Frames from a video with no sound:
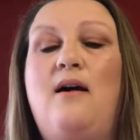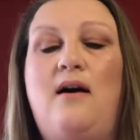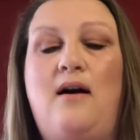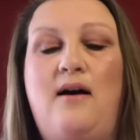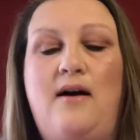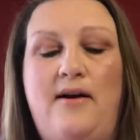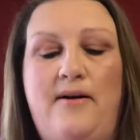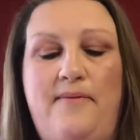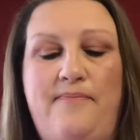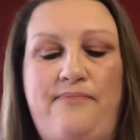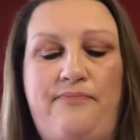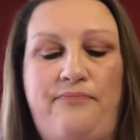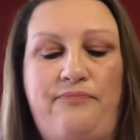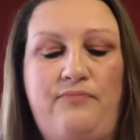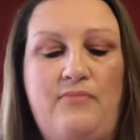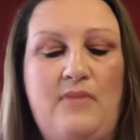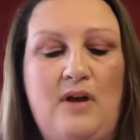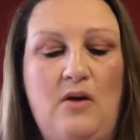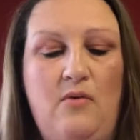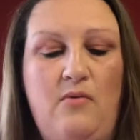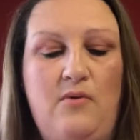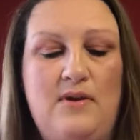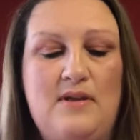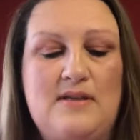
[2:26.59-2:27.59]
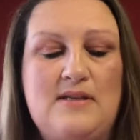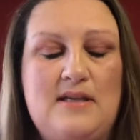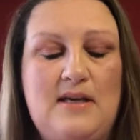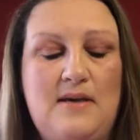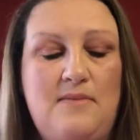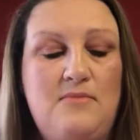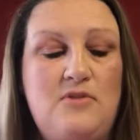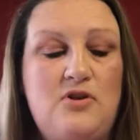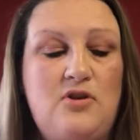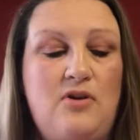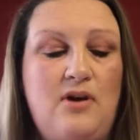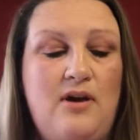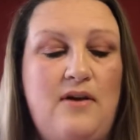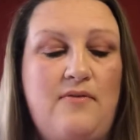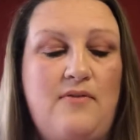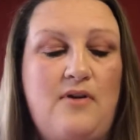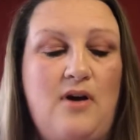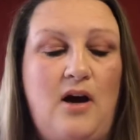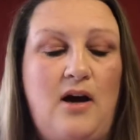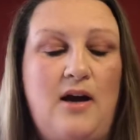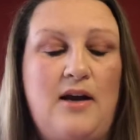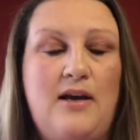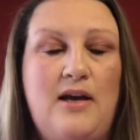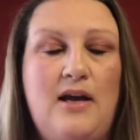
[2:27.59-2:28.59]
Um, we seem to have
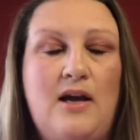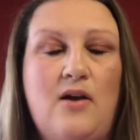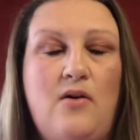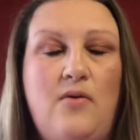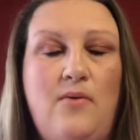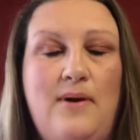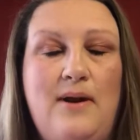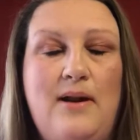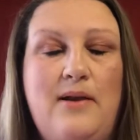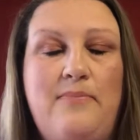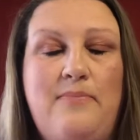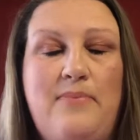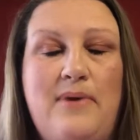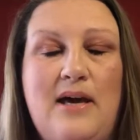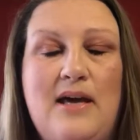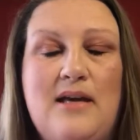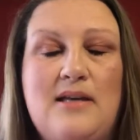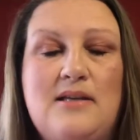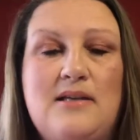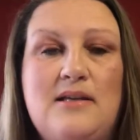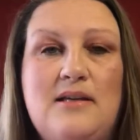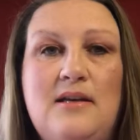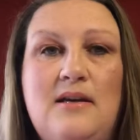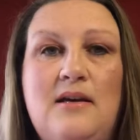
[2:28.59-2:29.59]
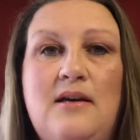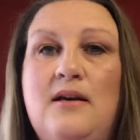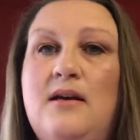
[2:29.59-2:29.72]
gotten it quite a bit,